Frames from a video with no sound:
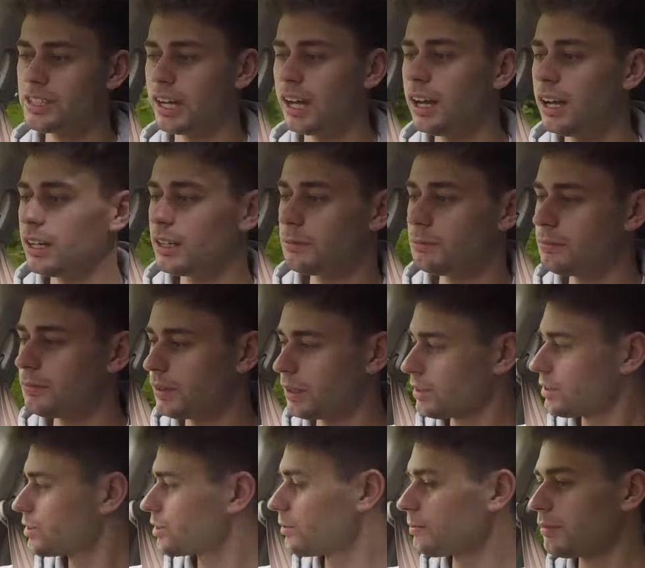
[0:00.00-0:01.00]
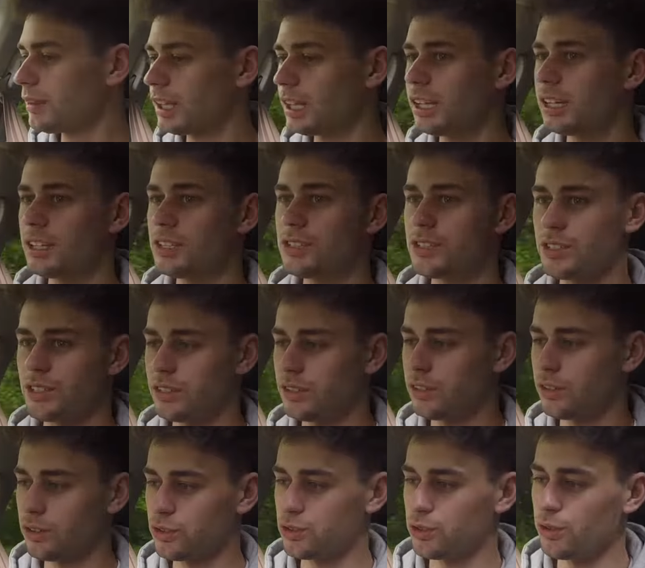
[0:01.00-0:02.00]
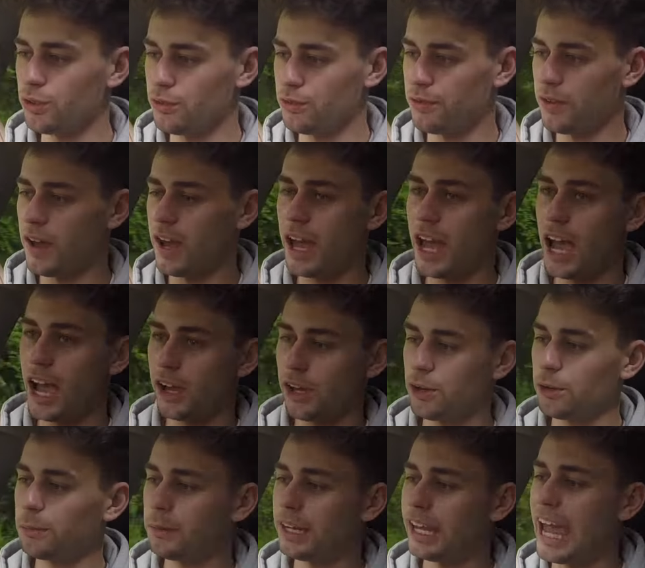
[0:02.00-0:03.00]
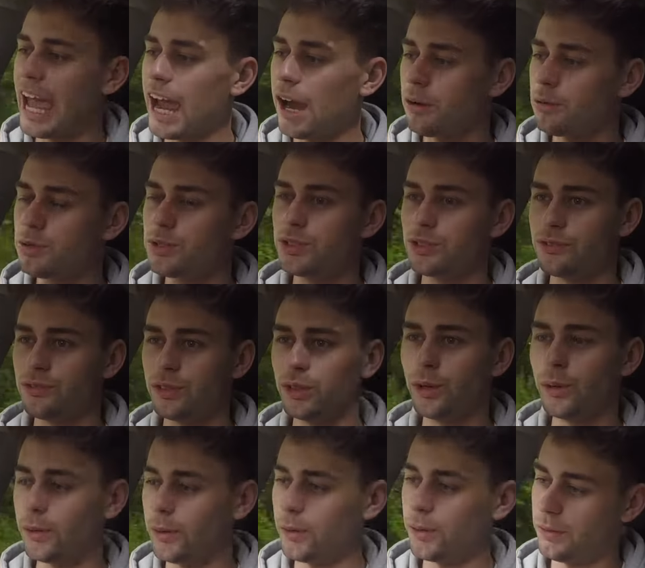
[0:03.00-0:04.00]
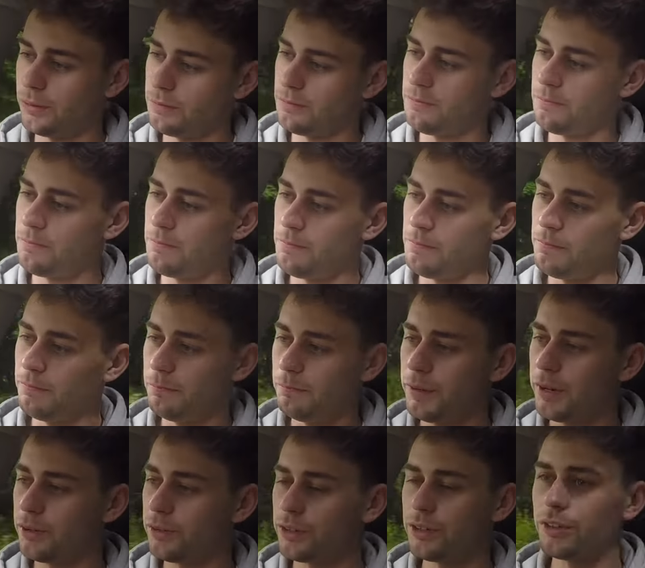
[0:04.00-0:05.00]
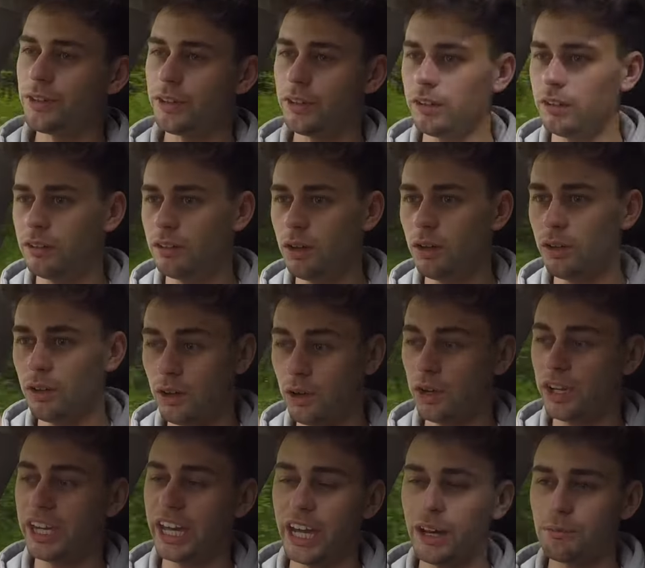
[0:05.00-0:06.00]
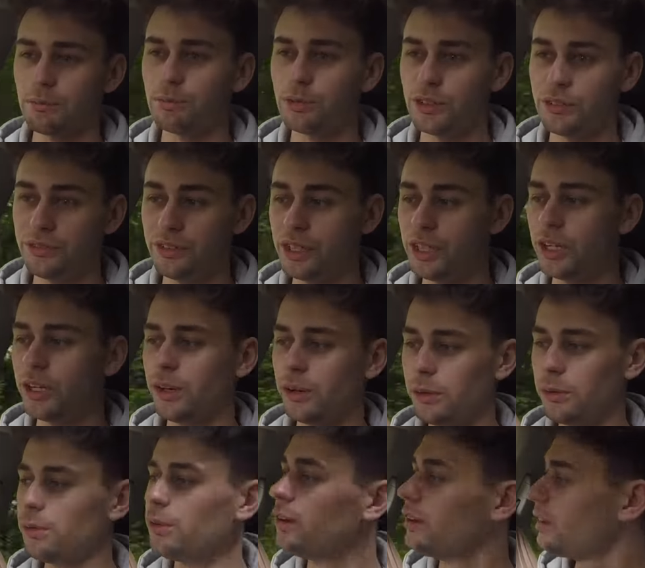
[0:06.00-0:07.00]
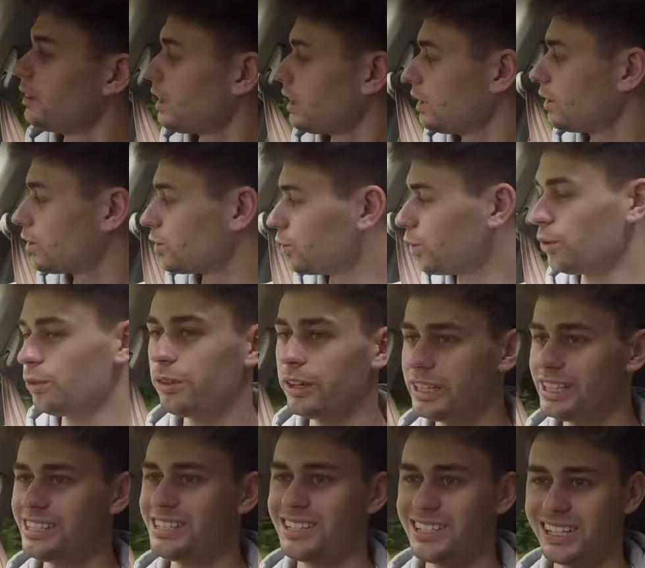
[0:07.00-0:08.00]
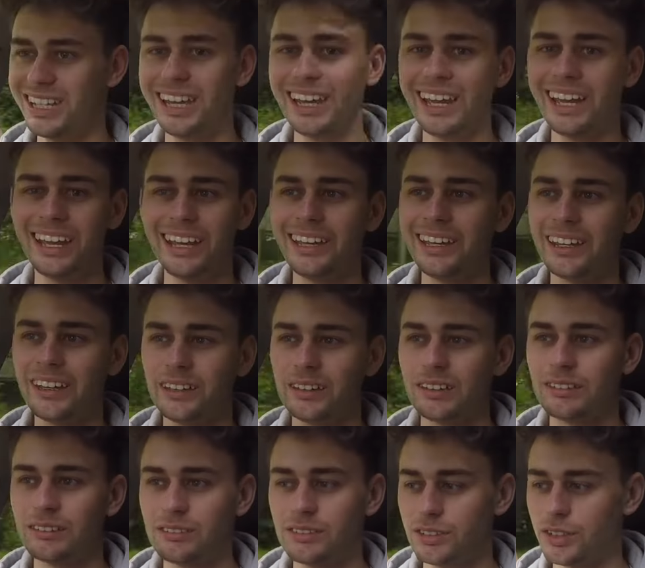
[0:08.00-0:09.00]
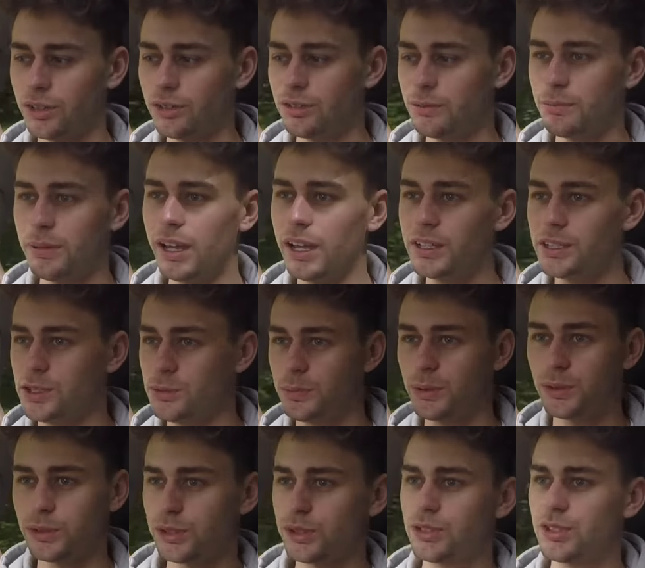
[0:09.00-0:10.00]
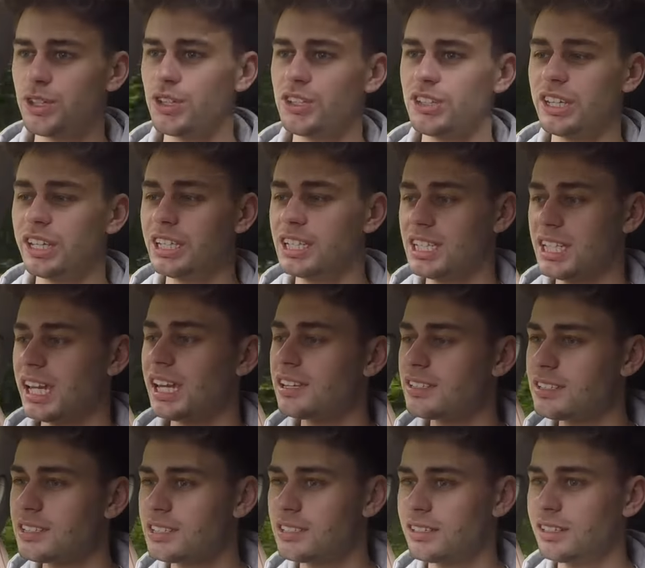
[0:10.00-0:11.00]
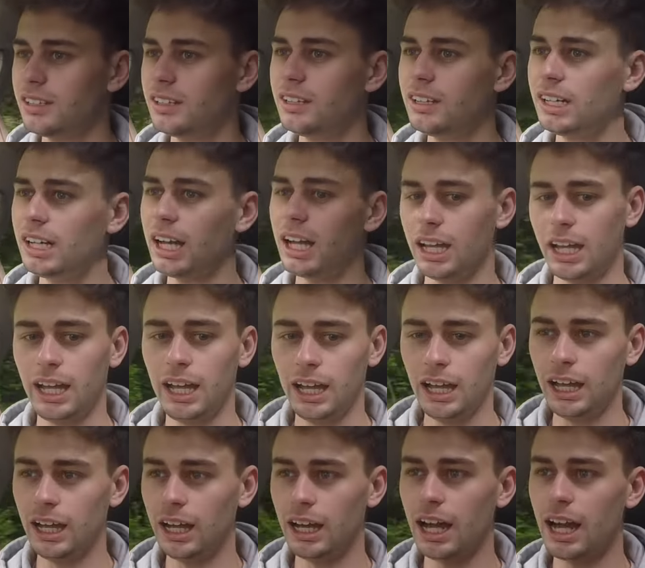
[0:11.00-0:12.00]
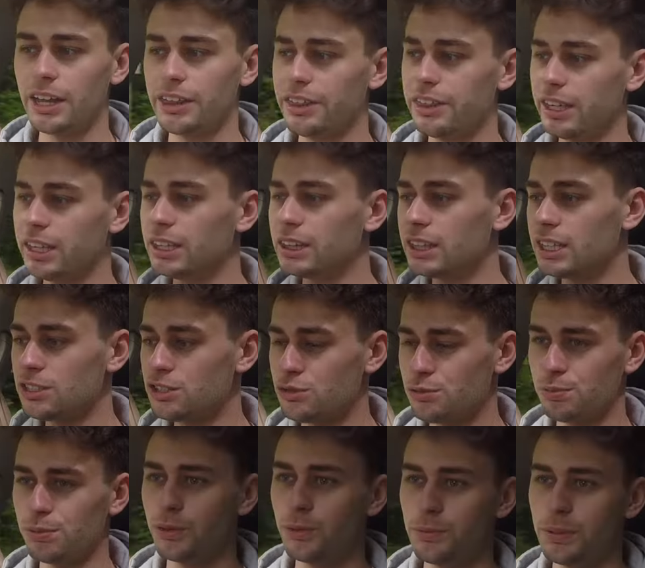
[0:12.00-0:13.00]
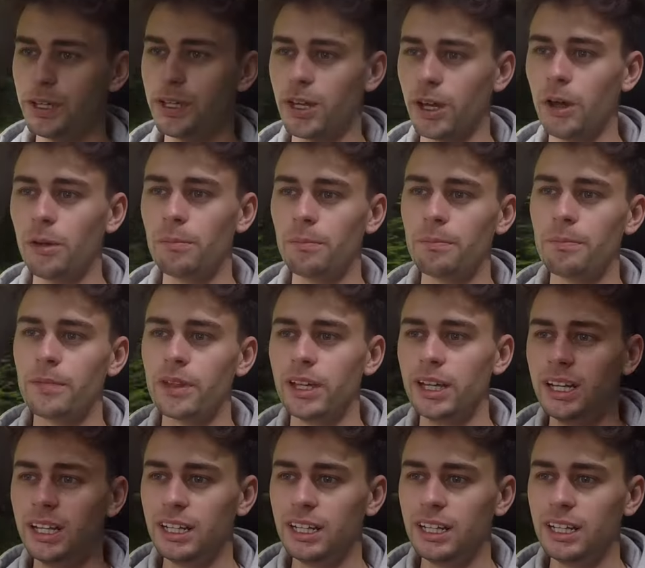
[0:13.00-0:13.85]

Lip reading: time something is sort of coming out of your mirror or camera view, you can already see it here, so the blind spot just doesn't exist. I think this will become